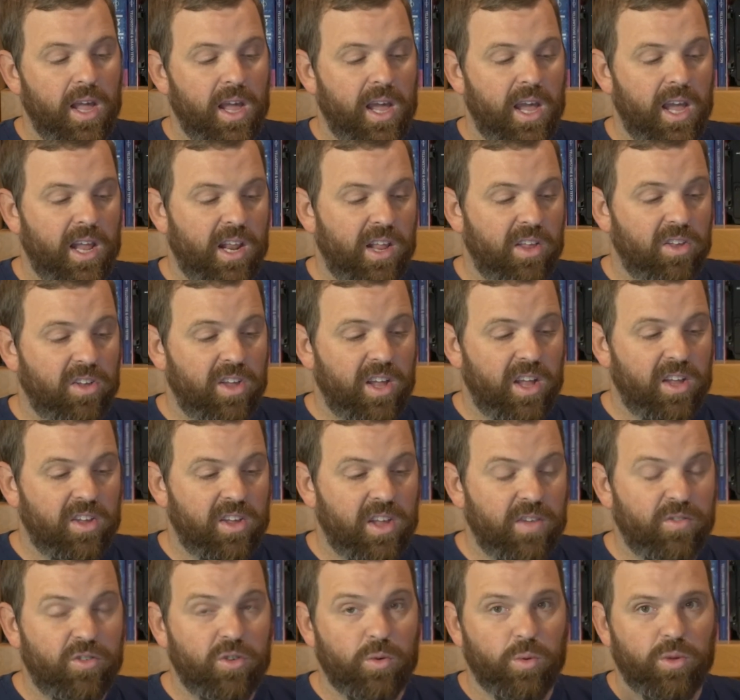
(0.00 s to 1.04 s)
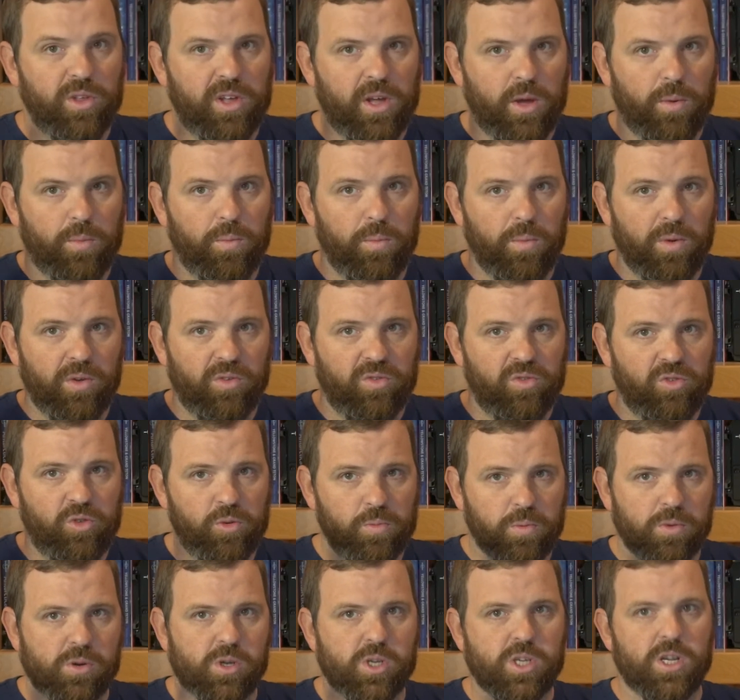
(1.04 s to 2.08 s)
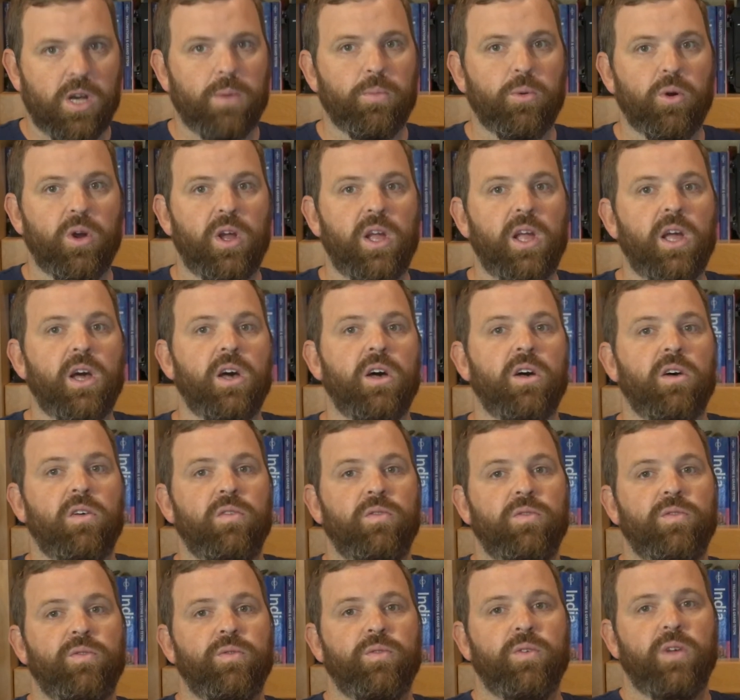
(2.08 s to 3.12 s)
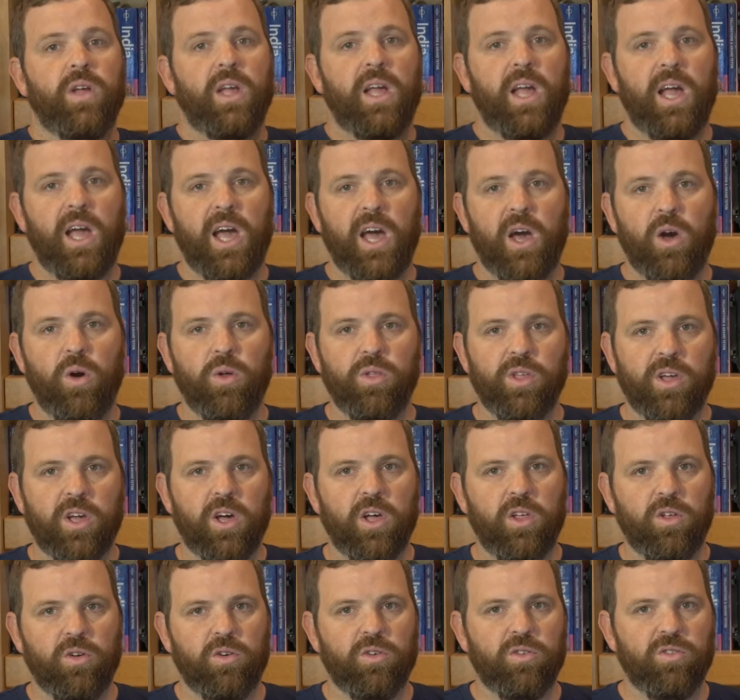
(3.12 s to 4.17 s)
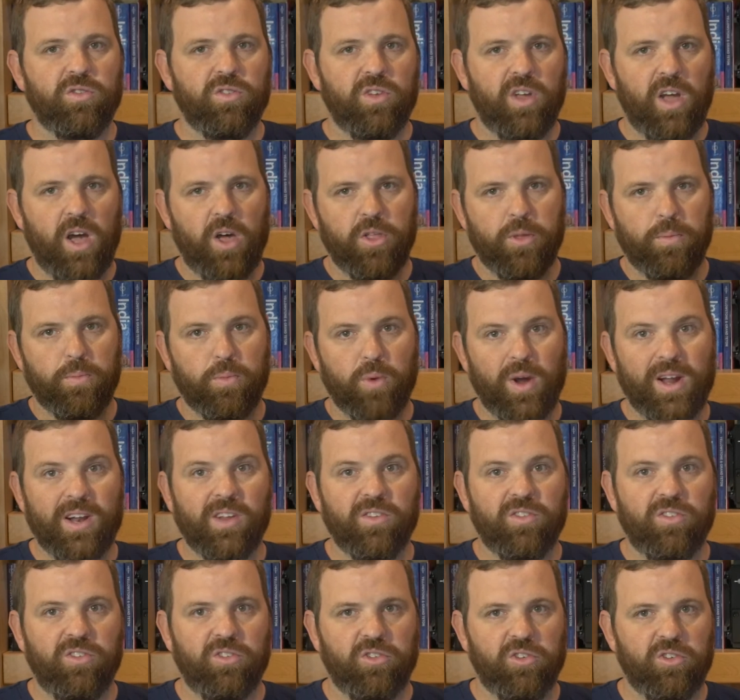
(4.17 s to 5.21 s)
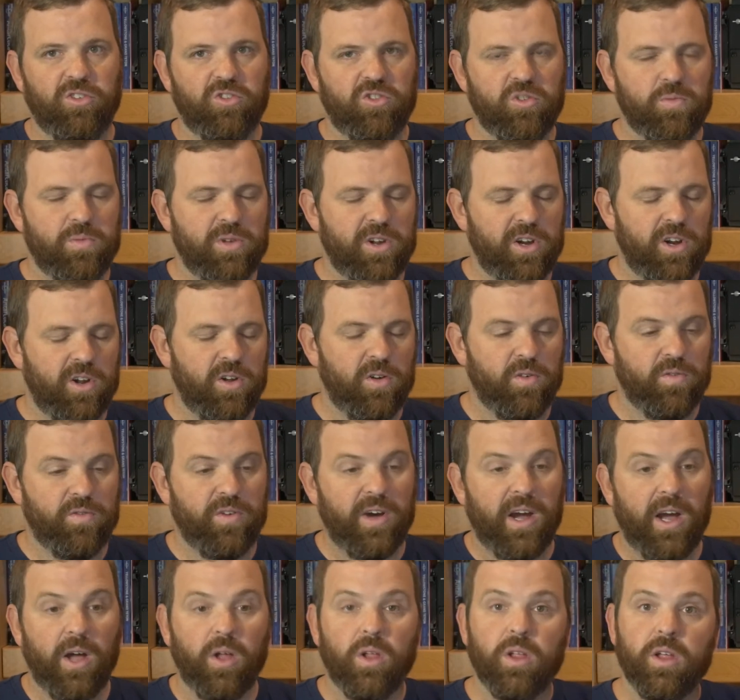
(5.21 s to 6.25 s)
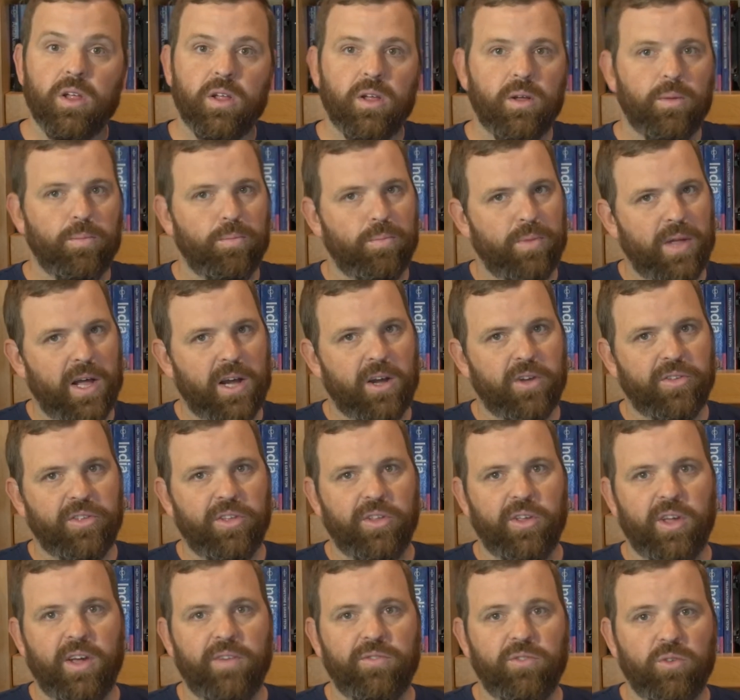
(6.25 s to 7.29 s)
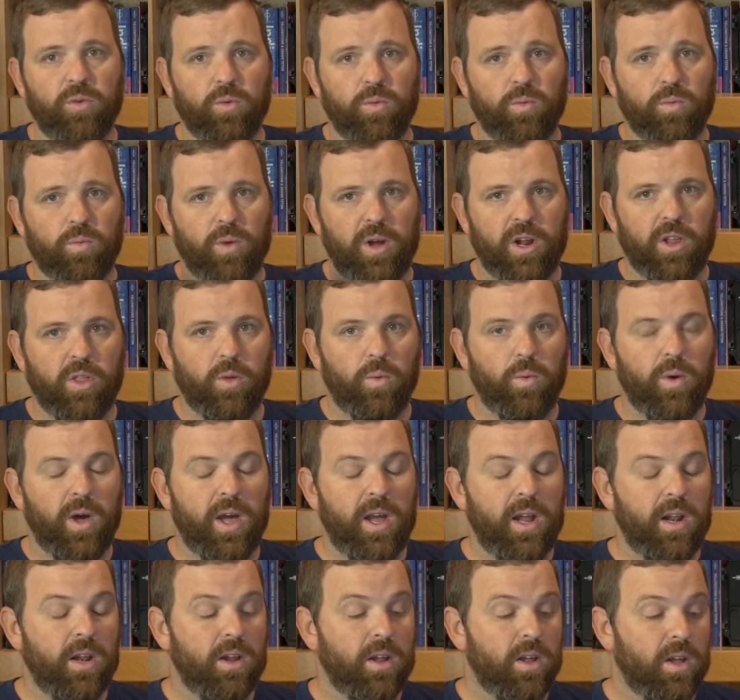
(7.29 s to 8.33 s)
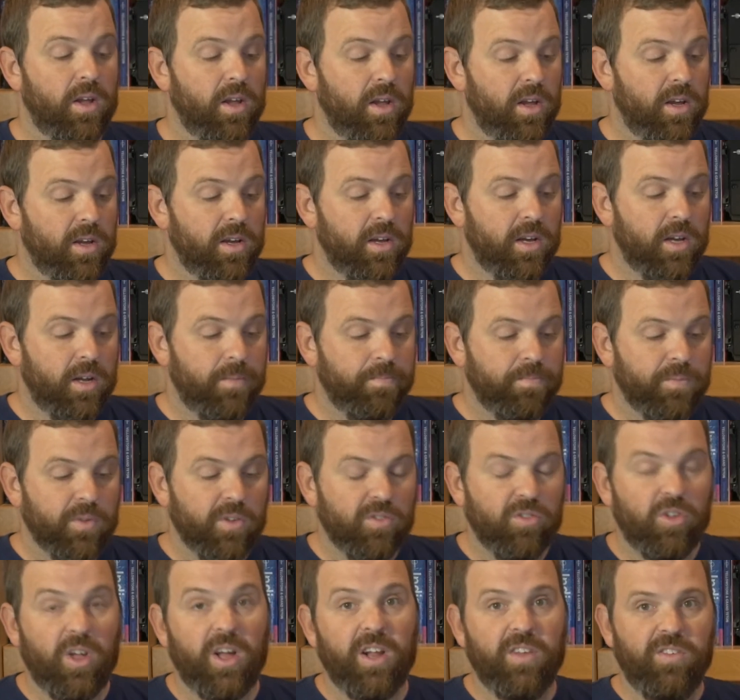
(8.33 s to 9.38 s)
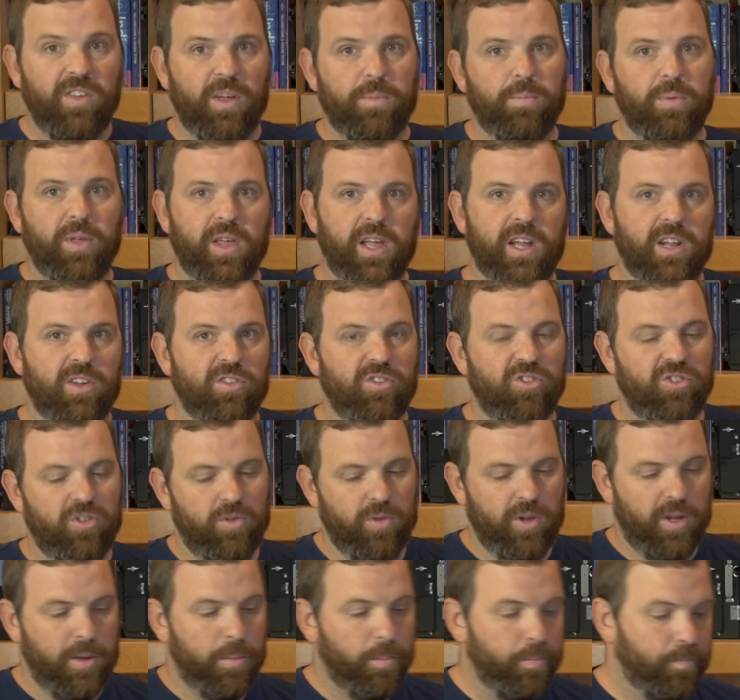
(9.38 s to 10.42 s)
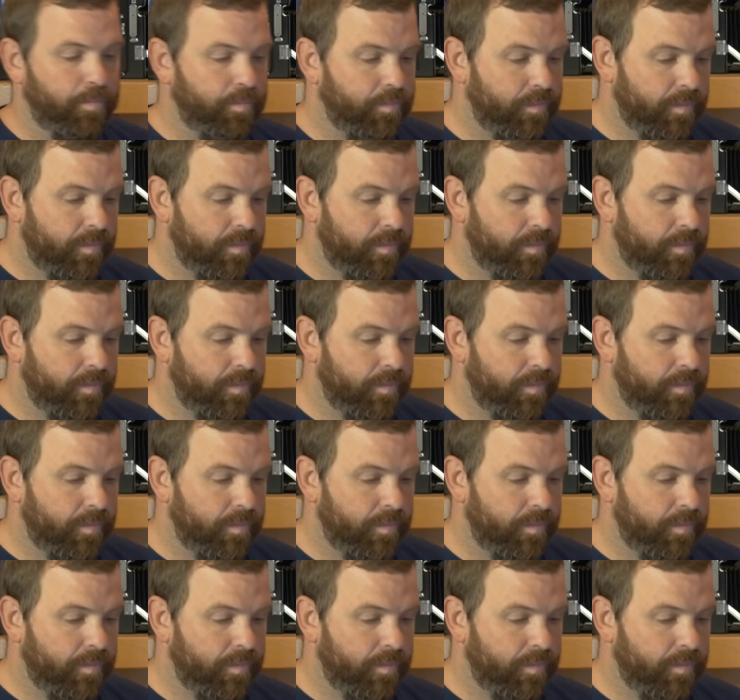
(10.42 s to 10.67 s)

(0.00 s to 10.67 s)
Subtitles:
And it gives you really a super summary of how the colors, how the brightnesses are distributed in your file. Black on the left, white on the white. So how does that play into shooting?